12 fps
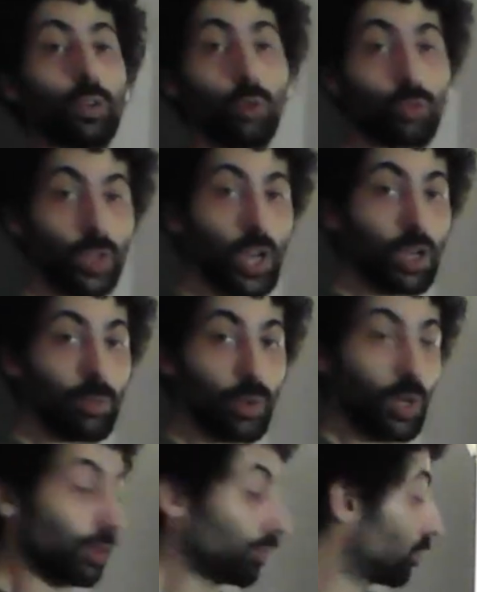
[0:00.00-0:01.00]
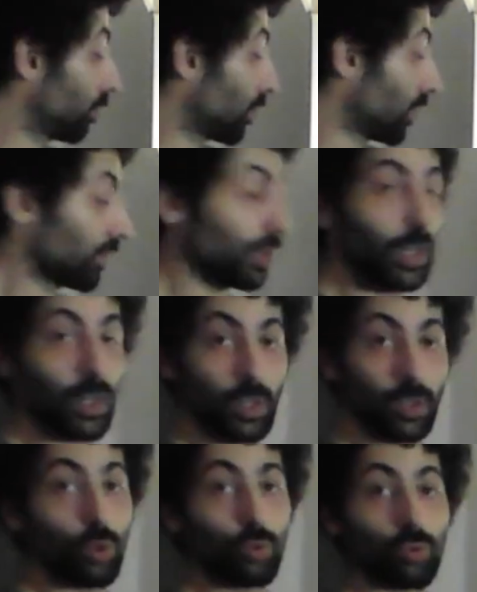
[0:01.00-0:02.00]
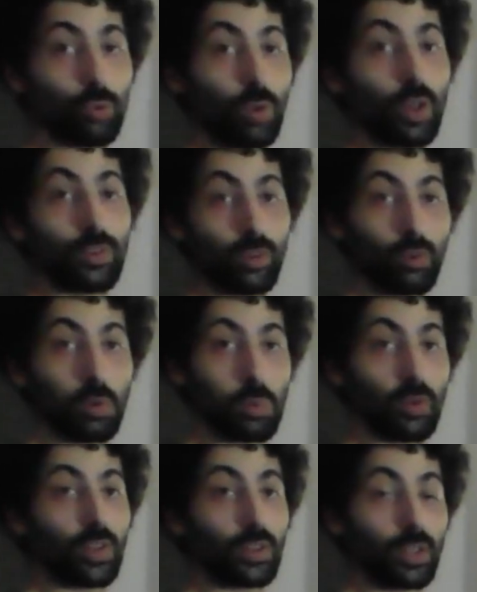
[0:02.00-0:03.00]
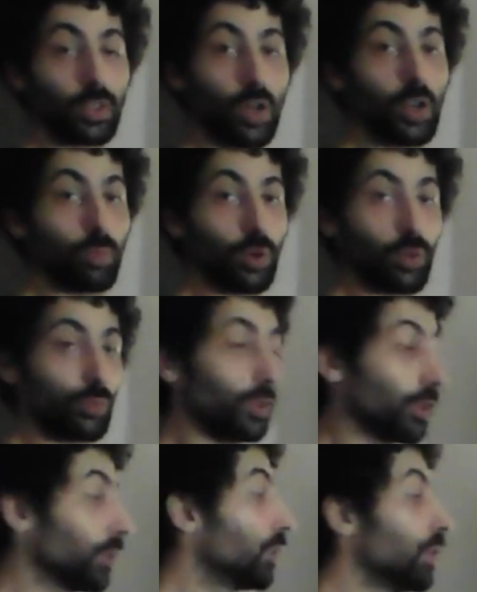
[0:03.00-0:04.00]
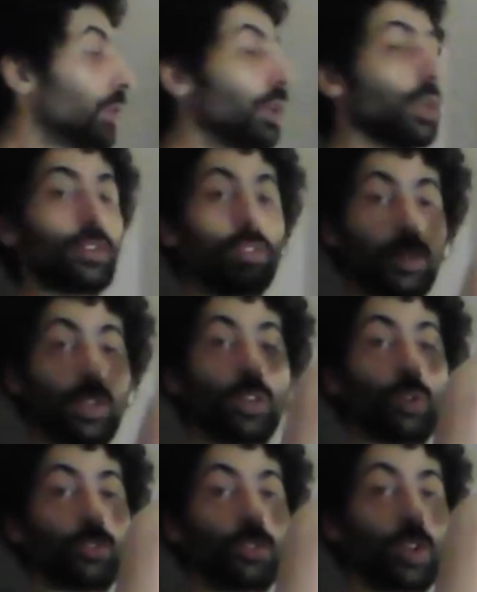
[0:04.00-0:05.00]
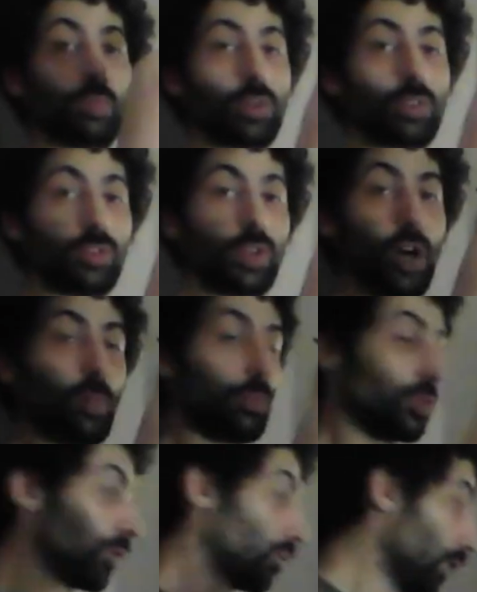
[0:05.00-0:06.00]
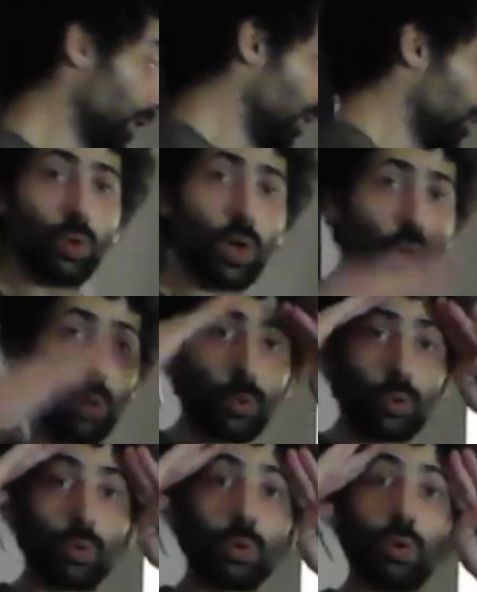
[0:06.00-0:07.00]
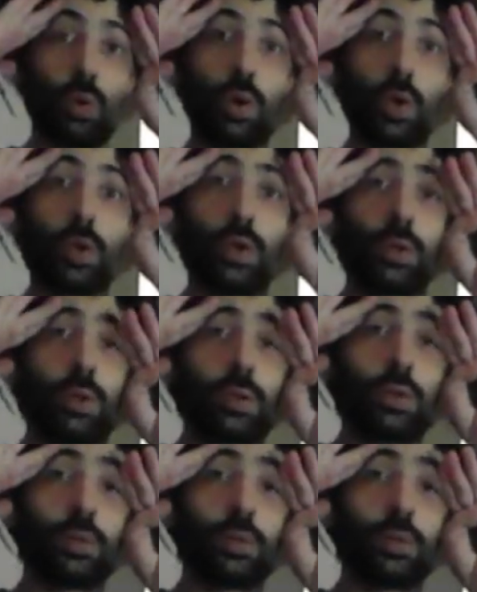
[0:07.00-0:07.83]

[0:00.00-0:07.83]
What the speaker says: those eyebrows, because clearly those 2 lines are representing eyebrows here. Let's still those eyebrows the opposite way. What happens when you go like this?